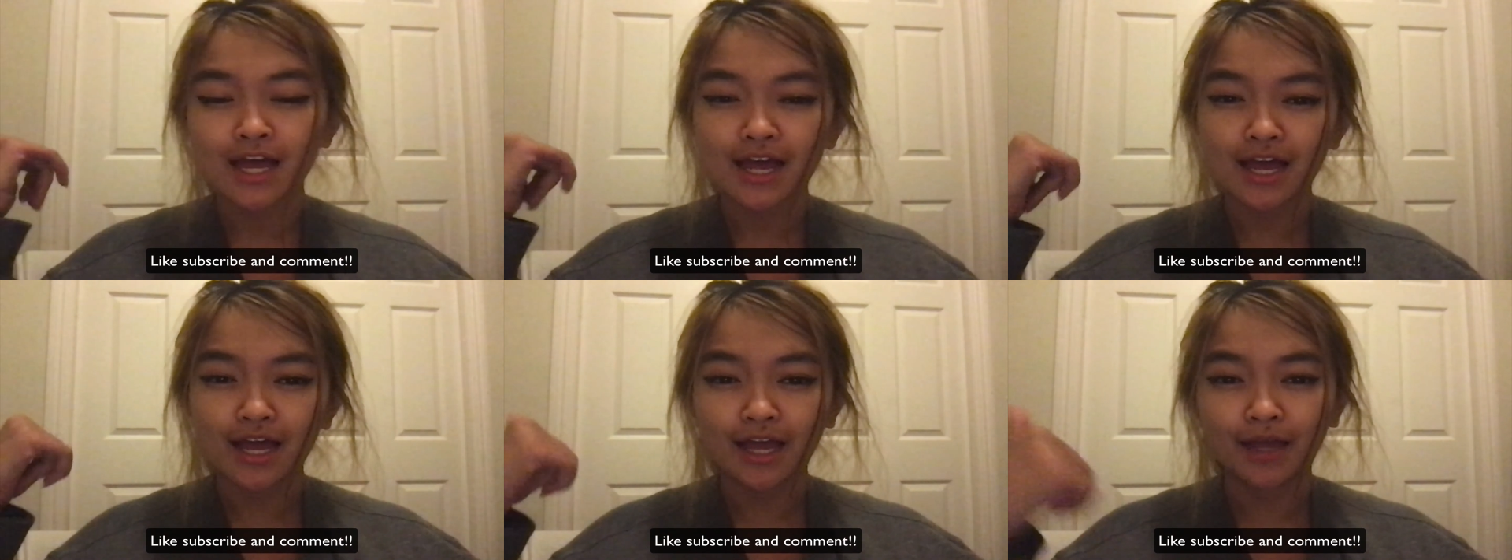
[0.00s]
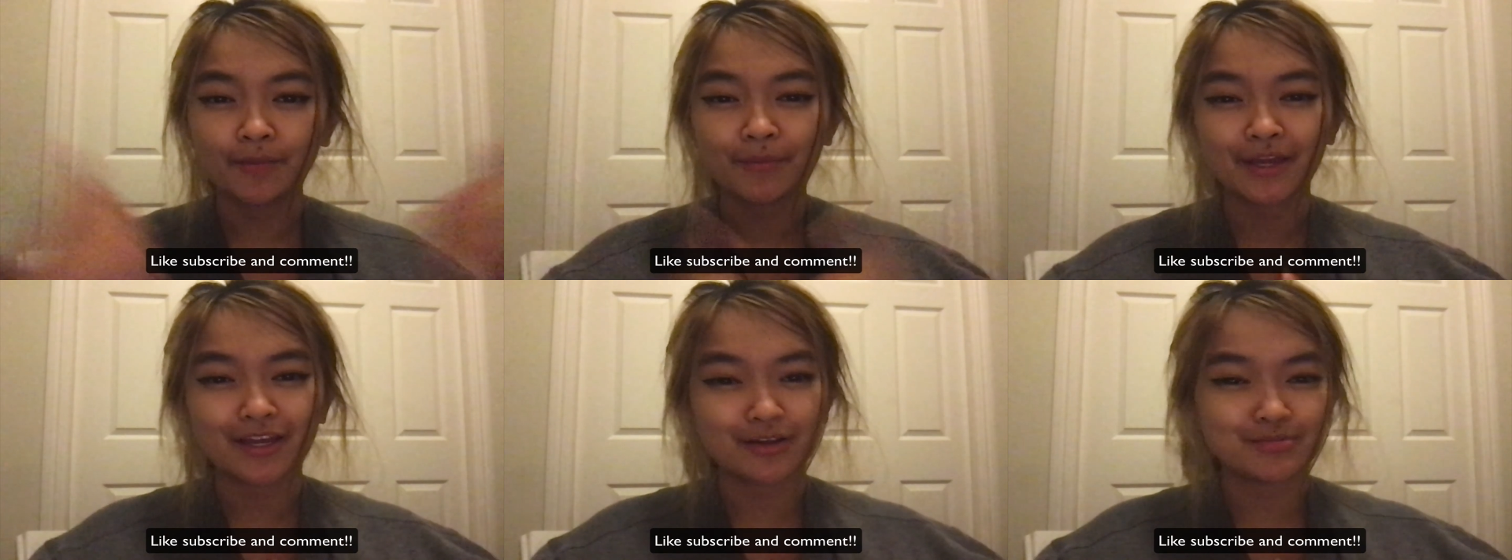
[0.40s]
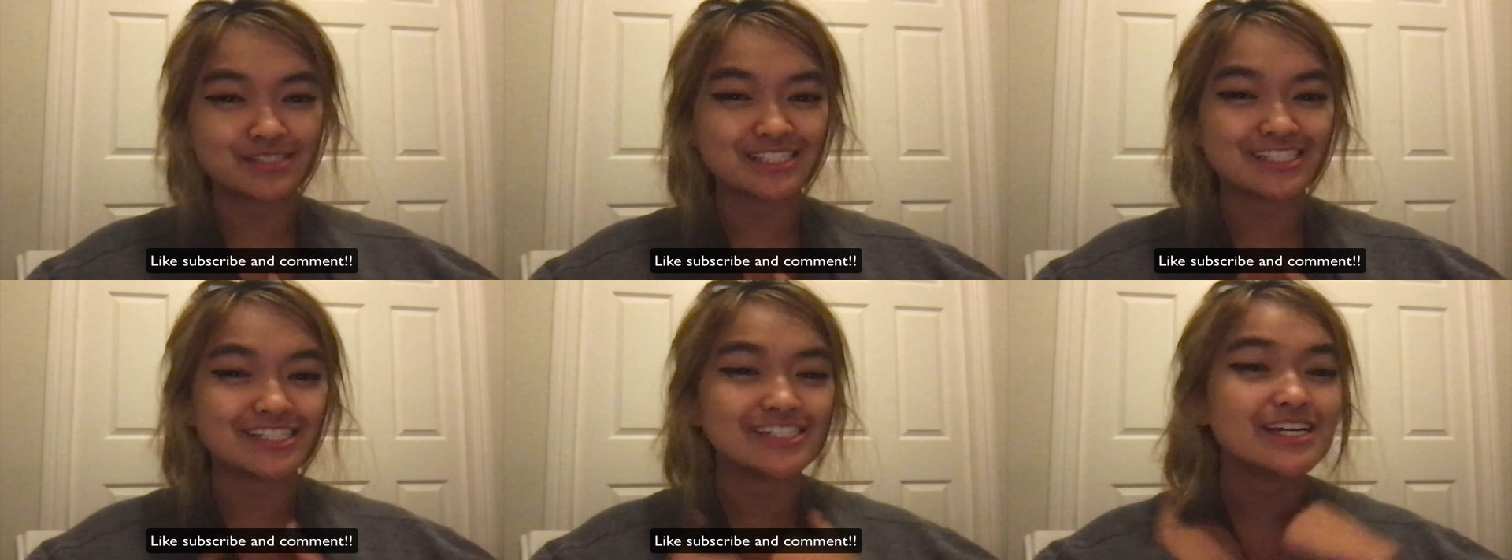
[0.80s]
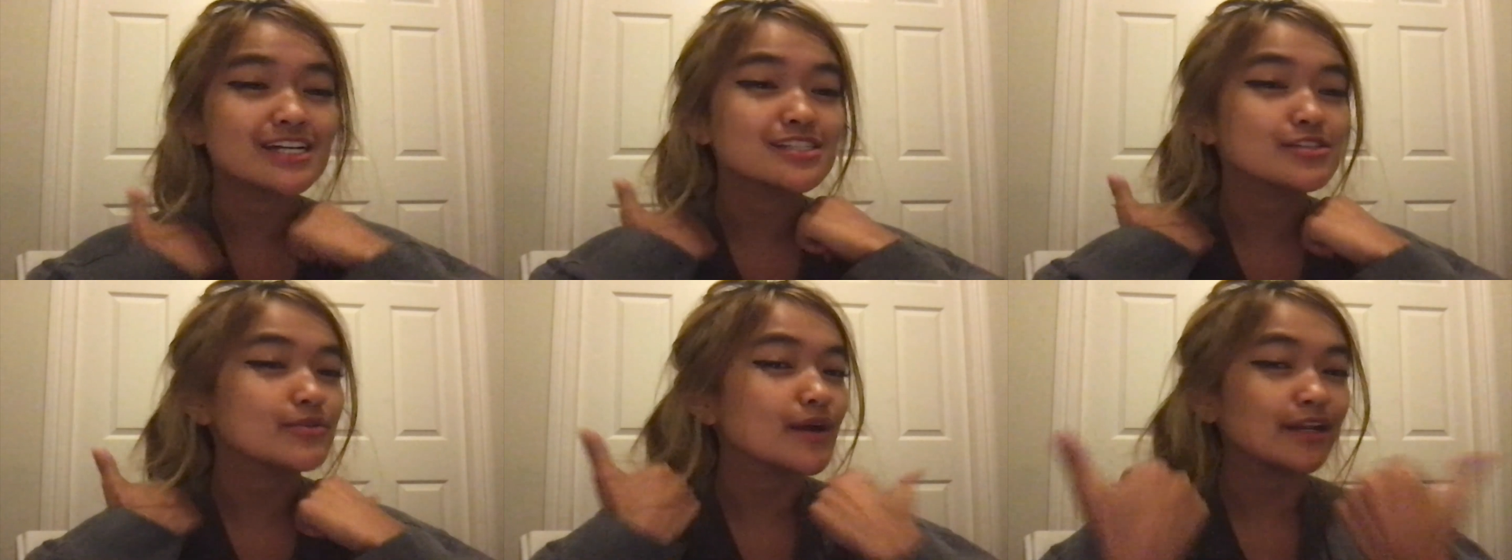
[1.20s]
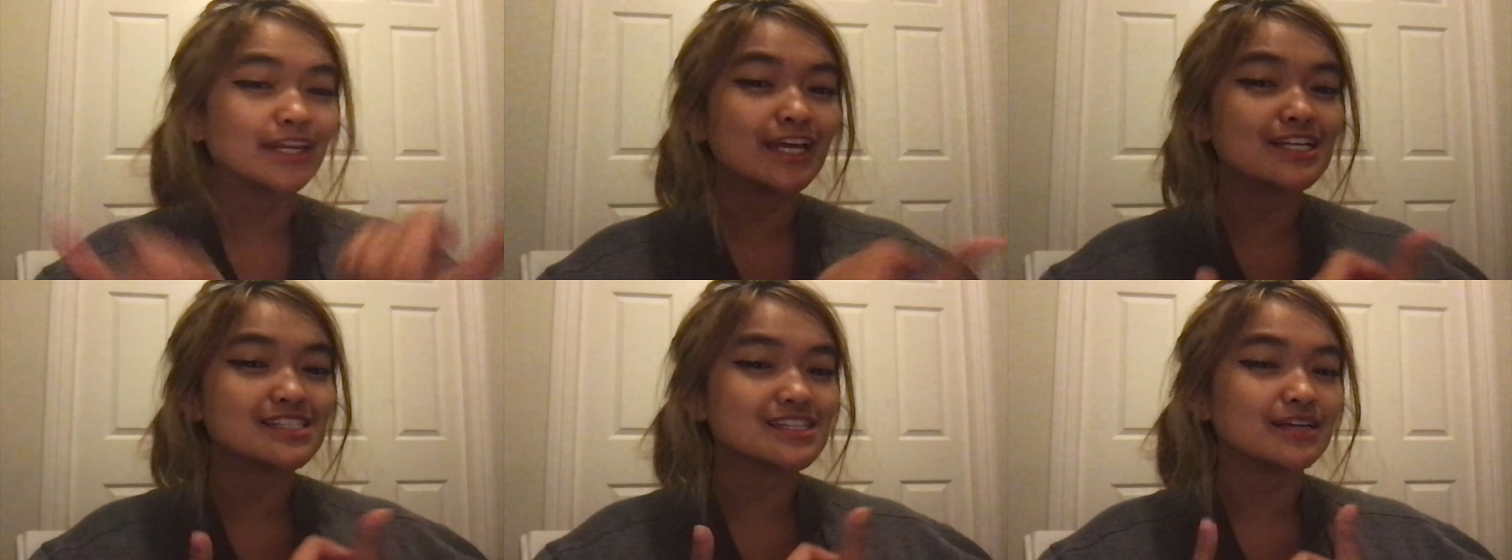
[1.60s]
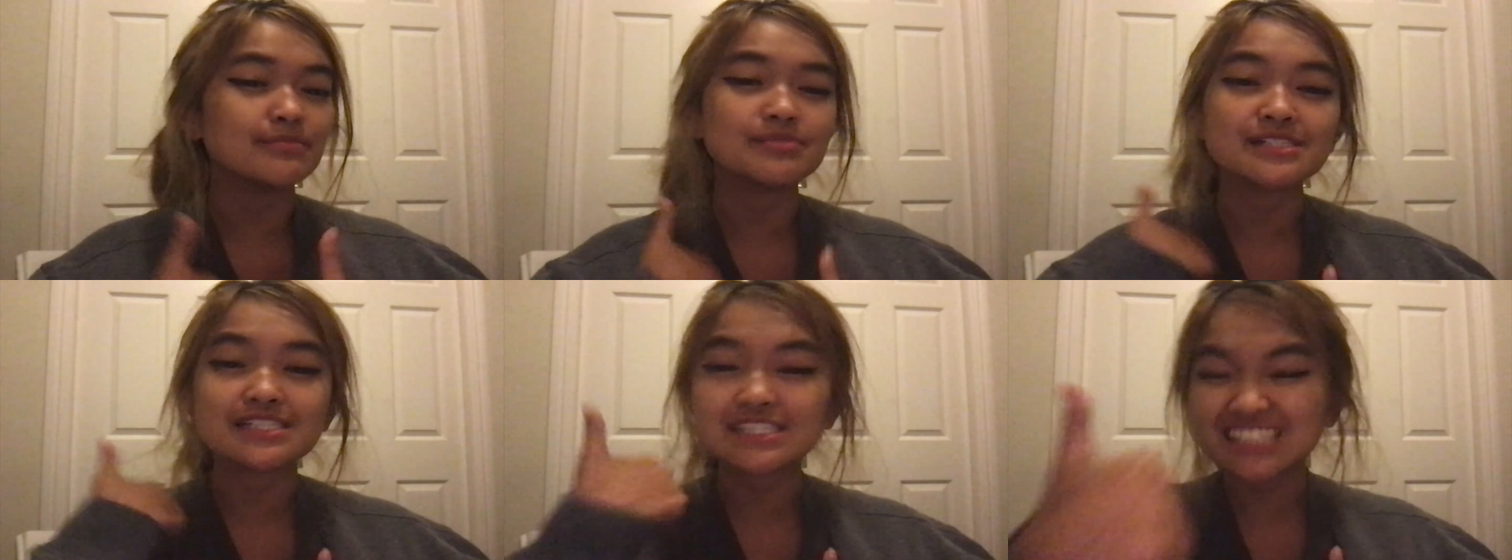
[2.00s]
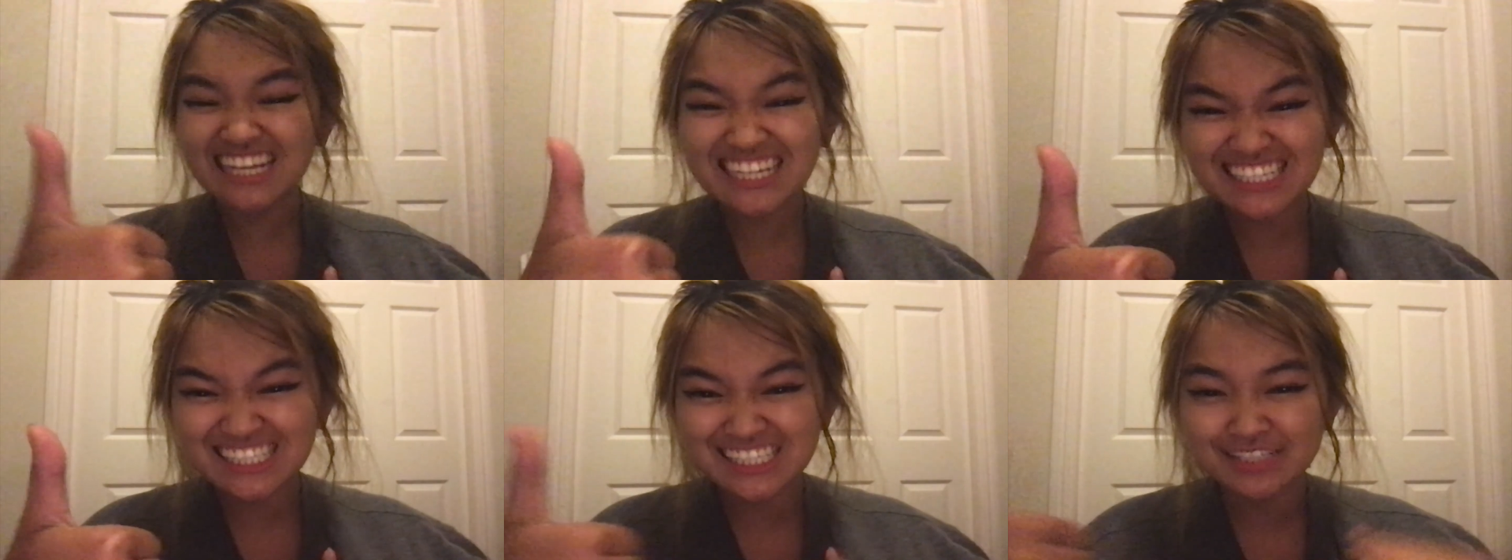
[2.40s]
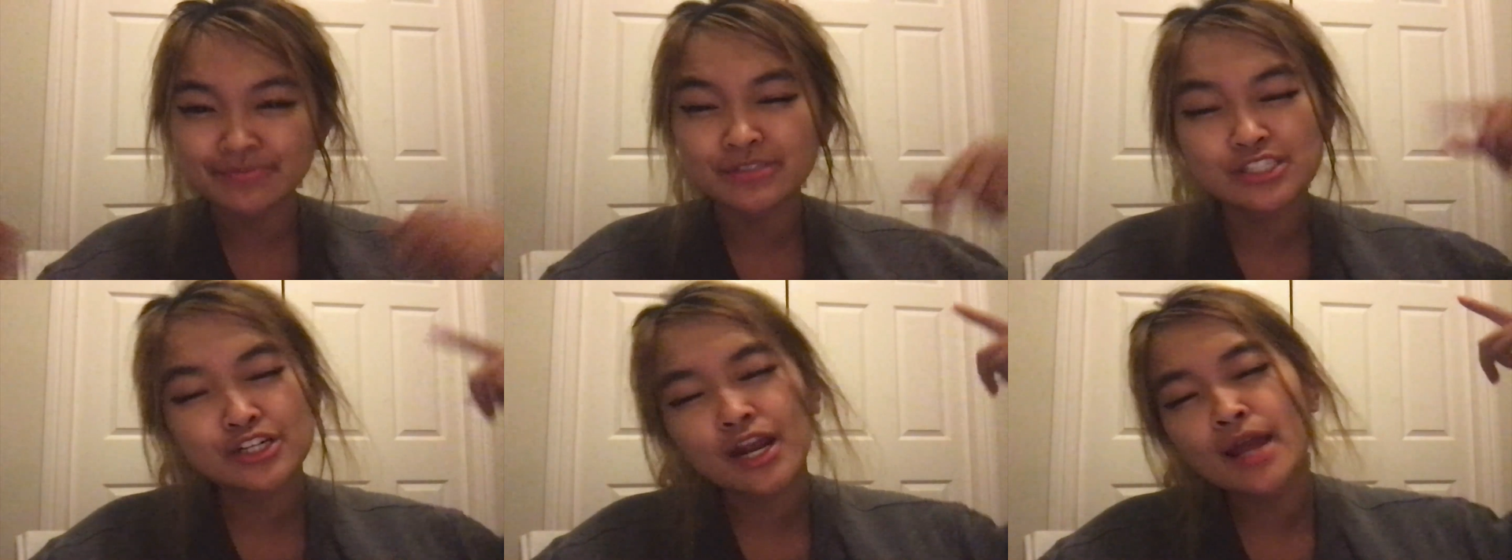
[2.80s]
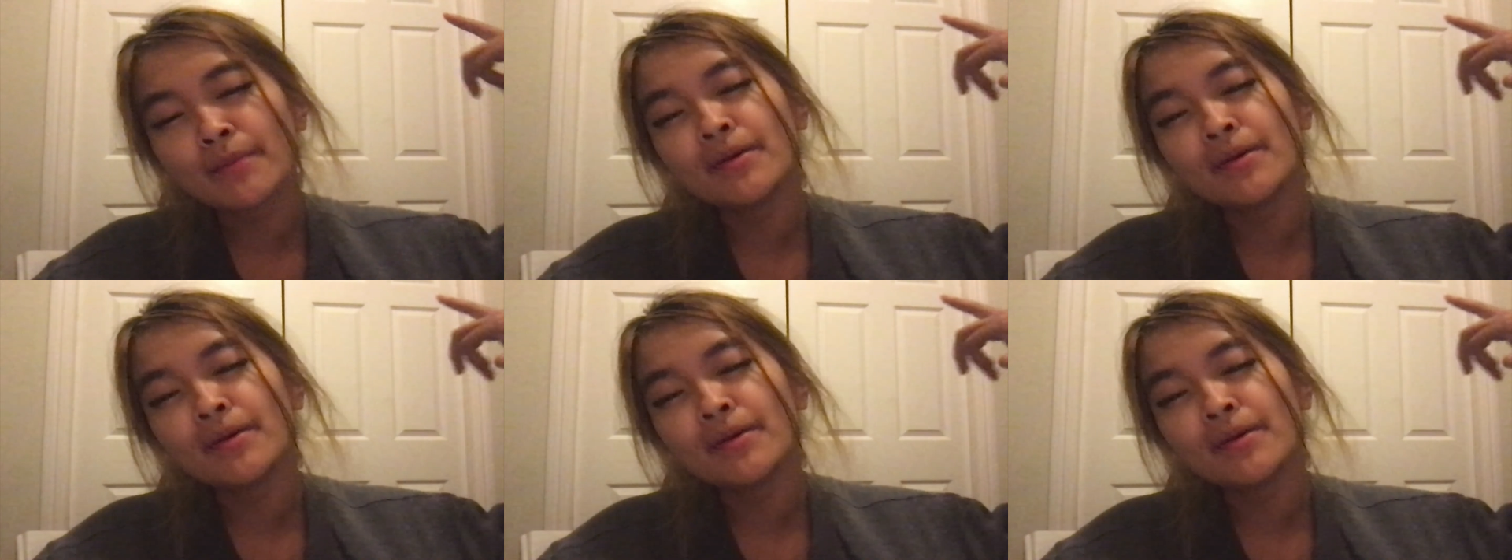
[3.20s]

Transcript: I hope to see you guys around next time. Please like, subscribe,